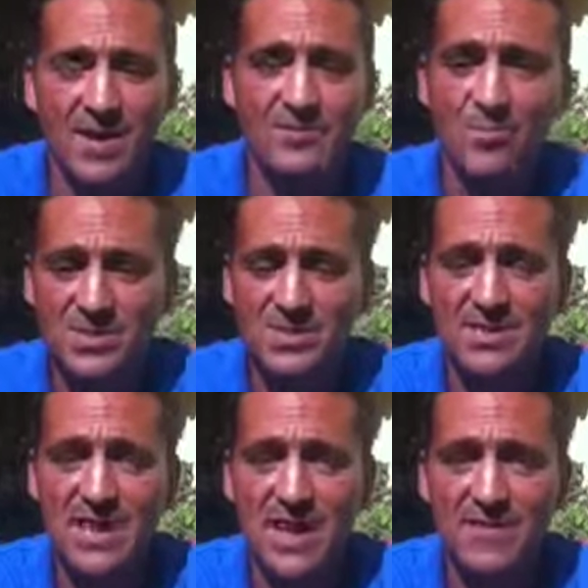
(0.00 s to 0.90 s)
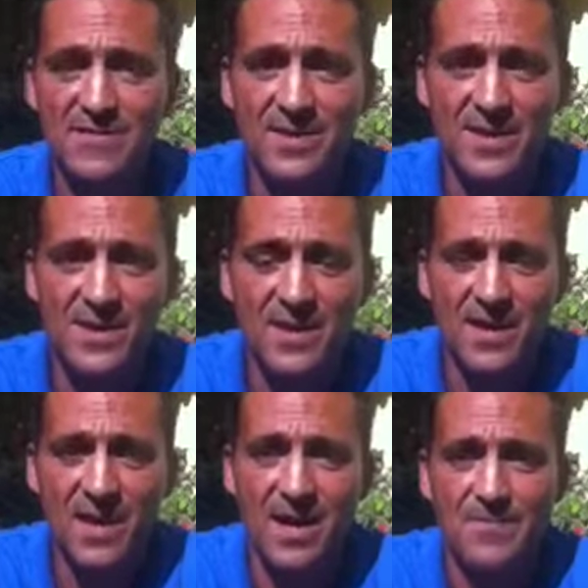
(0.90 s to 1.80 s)
and what's left
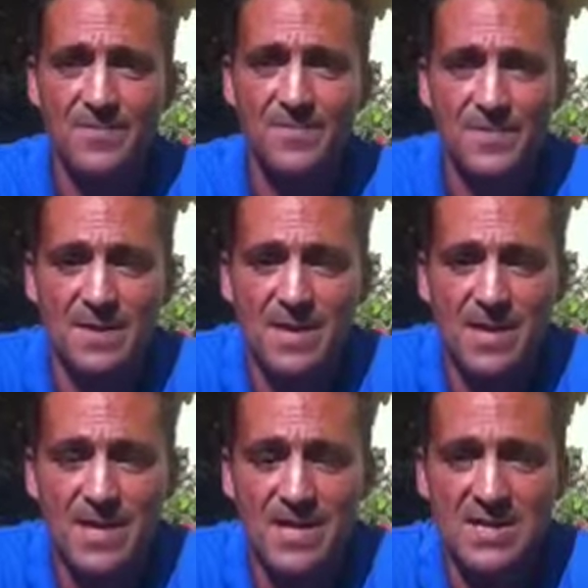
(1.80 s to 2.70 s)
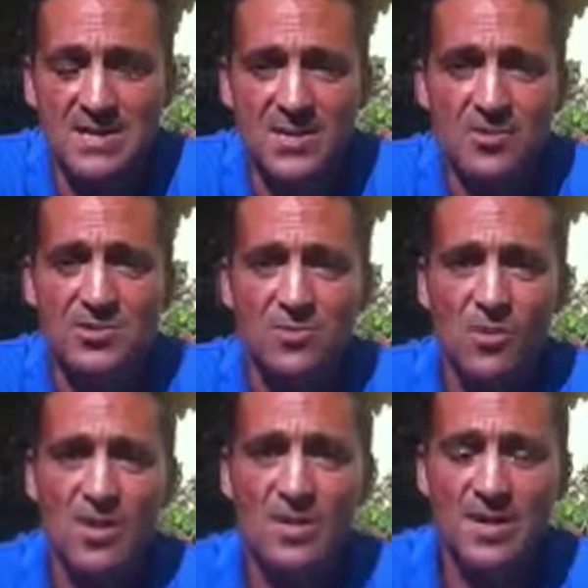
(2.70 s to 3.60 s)
it goes to
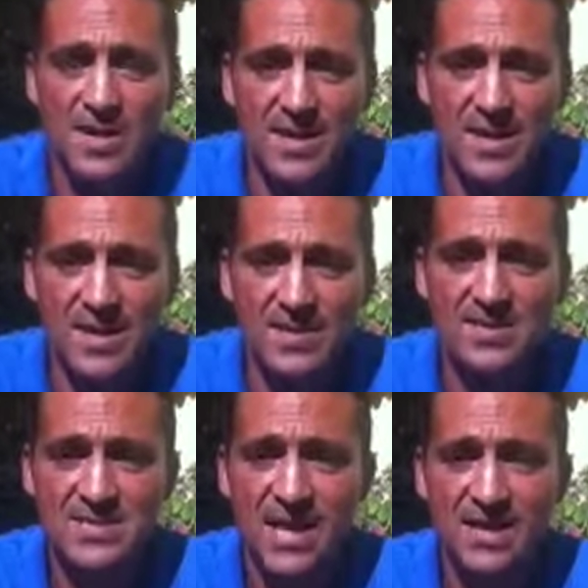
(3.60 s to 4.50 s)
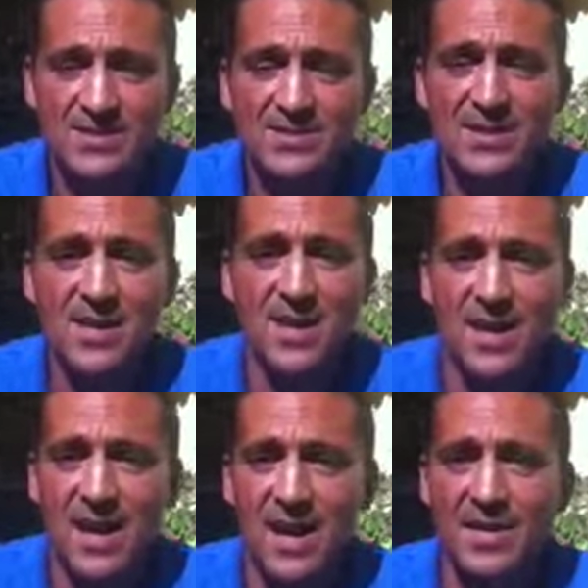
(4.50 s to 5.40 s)
work in the cells,
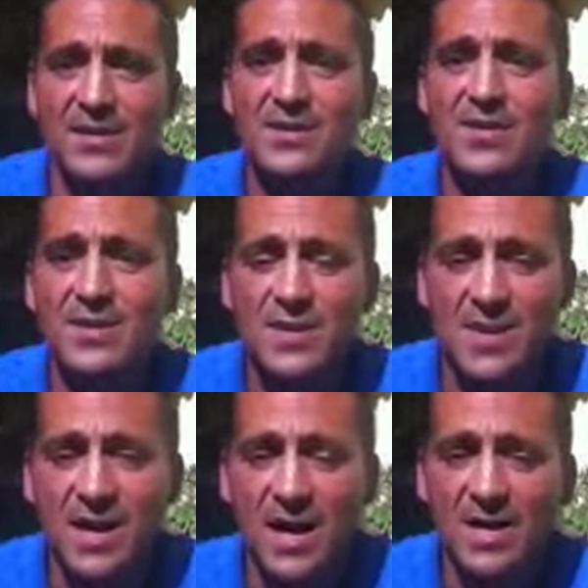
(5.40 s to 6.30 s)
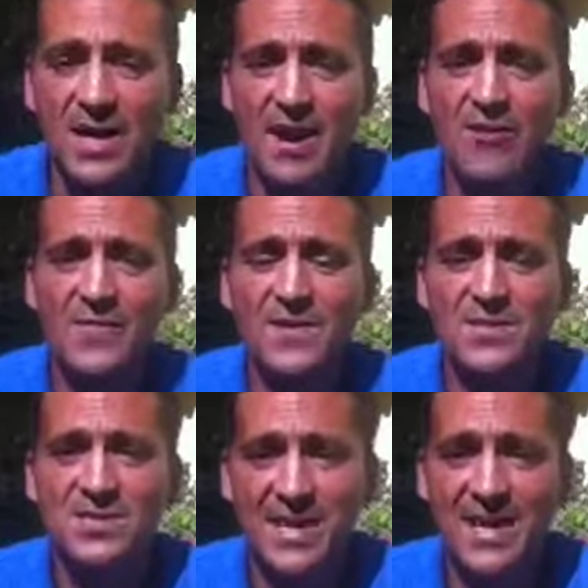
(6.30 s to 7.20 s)
and how
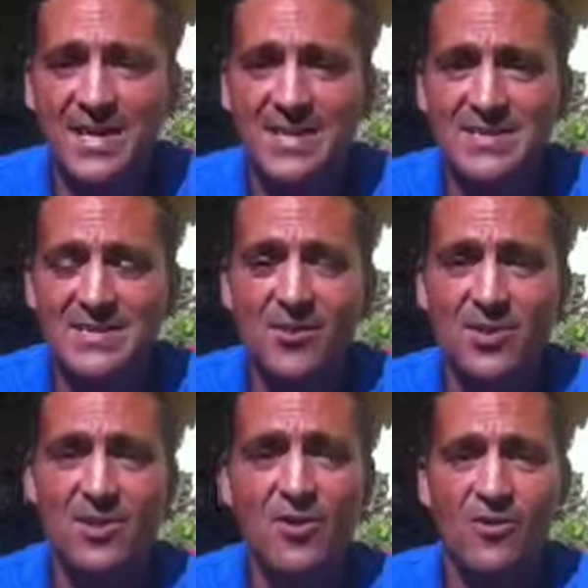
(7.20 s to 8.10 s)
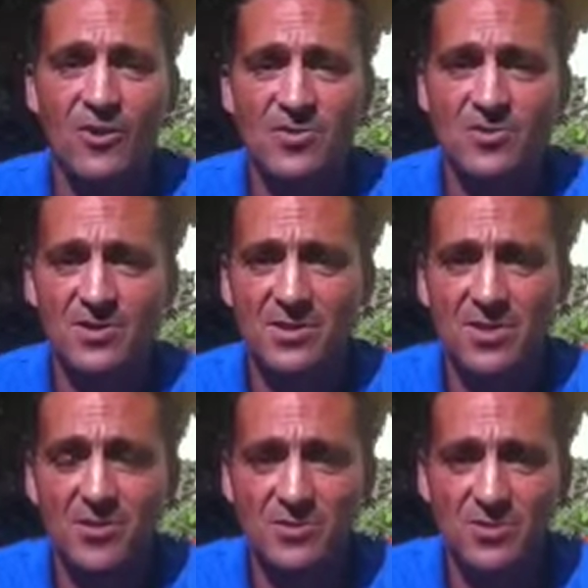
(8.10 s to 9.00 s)
efficient that is. So the longer you can
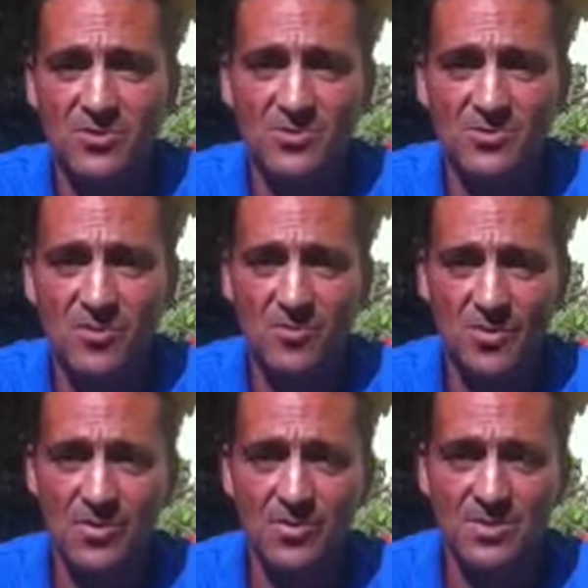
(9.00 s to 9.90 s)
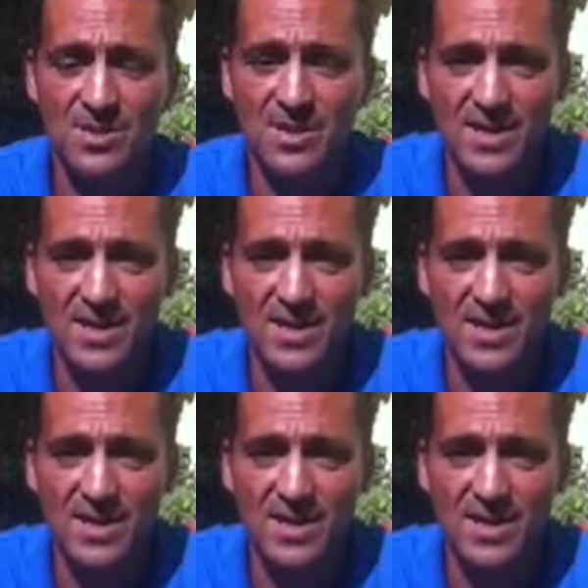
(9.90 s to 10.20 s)
hold your controlled pause,